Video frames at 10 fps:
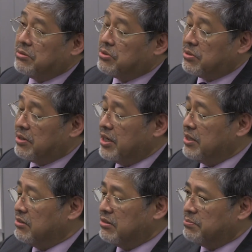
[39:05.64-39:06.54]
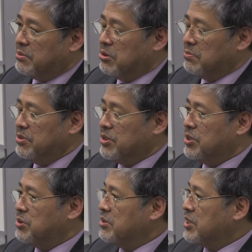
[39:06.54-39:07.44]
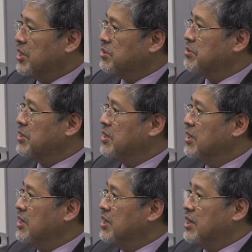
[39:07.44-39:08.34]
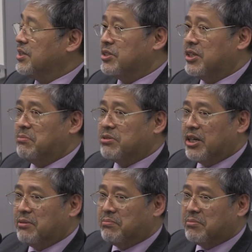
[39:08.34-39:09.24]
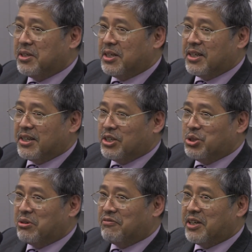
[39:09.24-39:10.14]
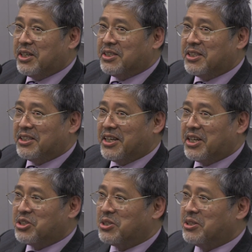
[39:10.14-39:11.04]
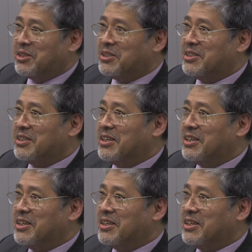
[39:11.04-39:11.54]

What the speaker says: trade or promote business with the country. At the same time, you would find an excellent